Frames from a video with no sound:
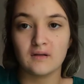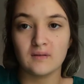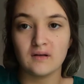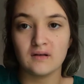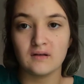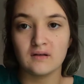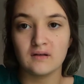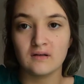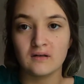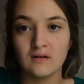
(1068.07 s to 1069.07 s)
Let me
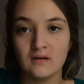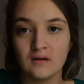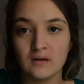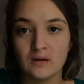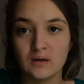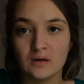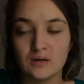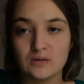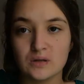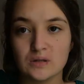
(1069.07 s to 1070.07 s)

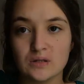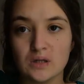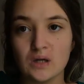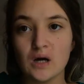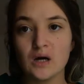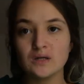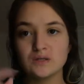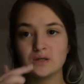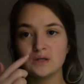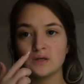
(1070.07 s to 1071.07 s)
adjust the
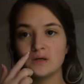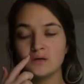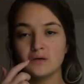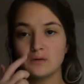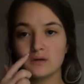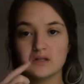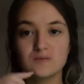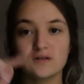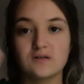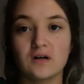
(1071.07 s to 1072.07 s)
lighting. Oh, that's a
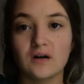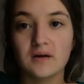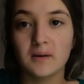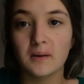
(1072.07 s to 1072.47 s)
bit too dark.